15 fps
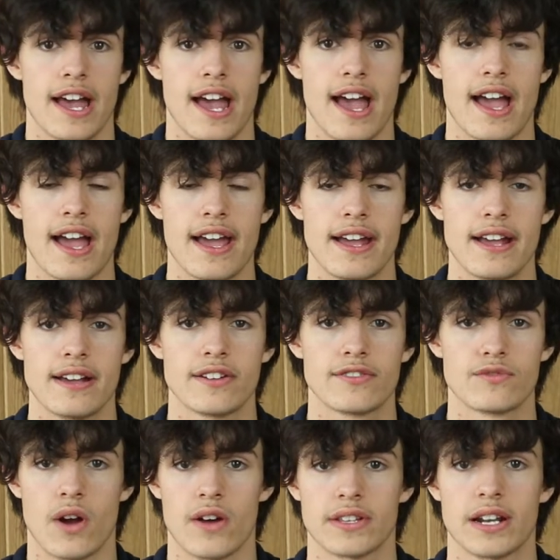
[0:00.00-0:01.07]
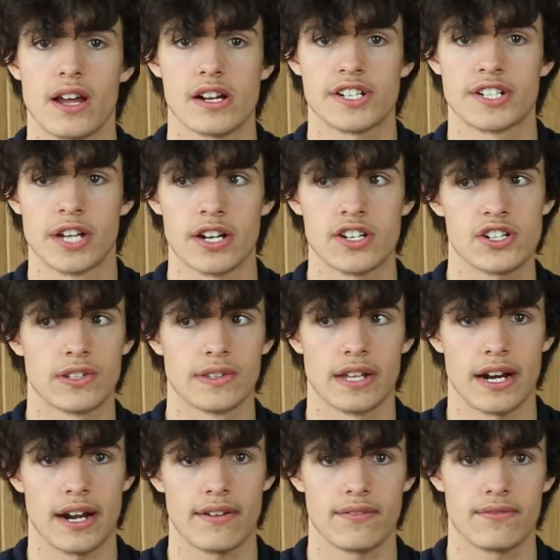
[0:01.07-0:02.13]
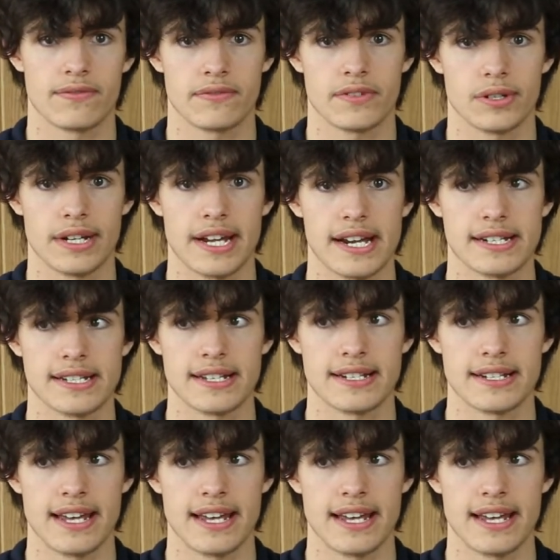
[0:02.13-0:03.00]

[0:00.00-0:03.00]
a rather large dungeon that I've created.